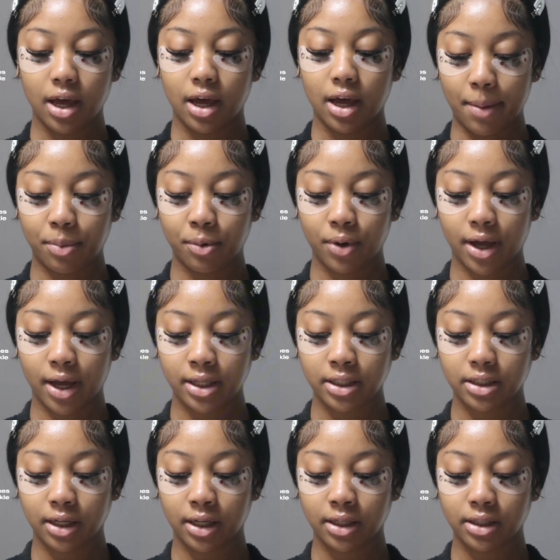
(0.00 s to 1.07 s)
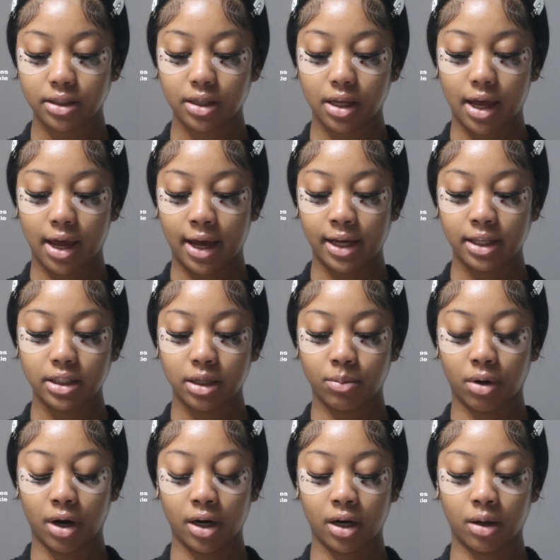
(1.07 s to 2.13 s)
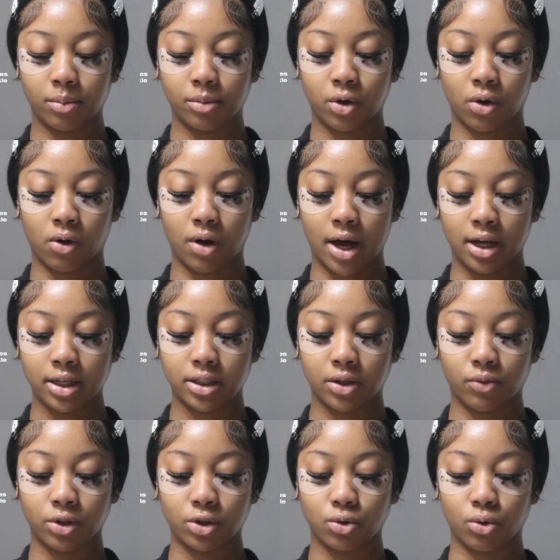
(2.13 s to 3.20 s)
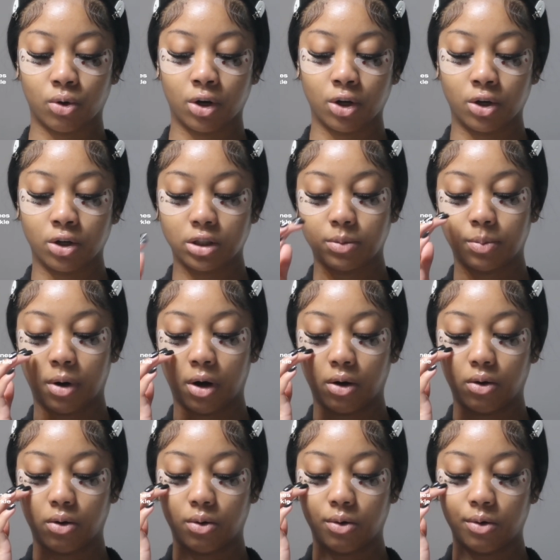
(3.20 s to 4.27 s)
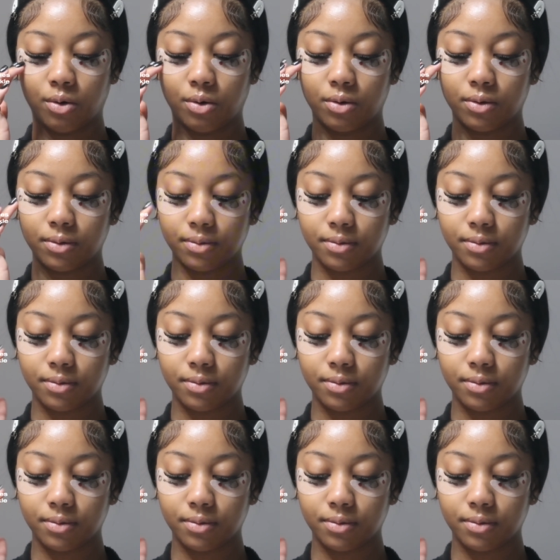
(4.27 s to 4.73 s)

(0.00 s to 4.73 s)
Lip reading: Apple essence aids in brightening up dull eyes to restore your sparkle.